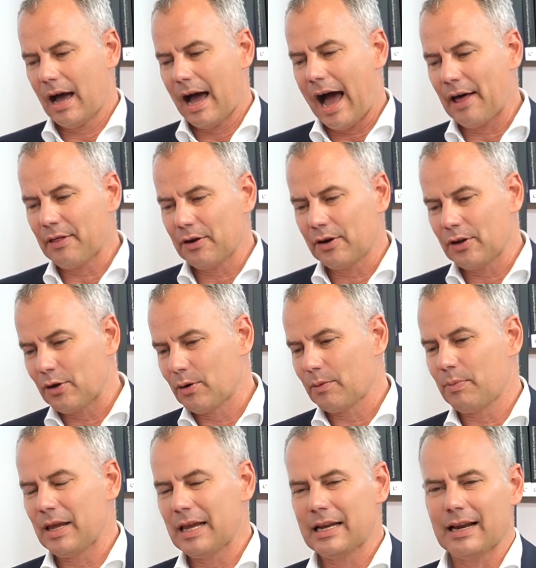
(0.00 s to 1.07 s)
other
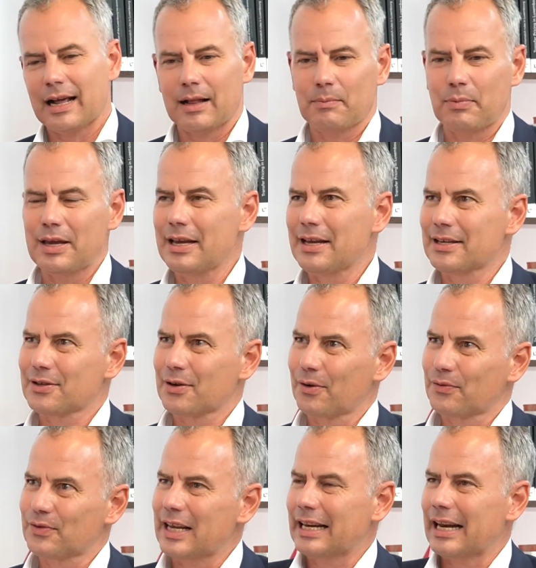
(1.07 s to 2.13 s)
European LPs
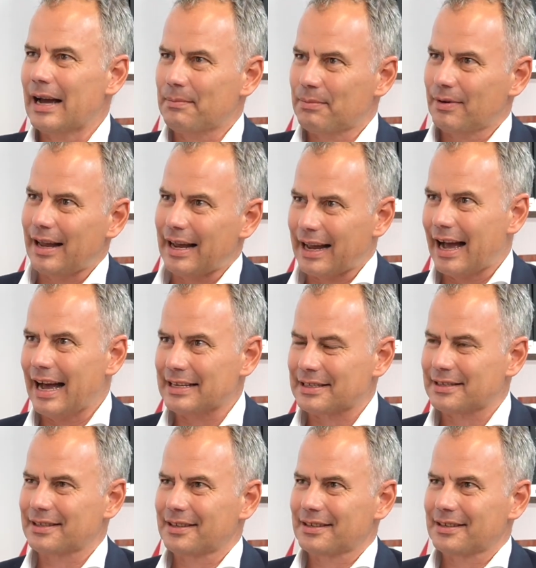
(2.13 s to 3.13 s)
who've set up, like us,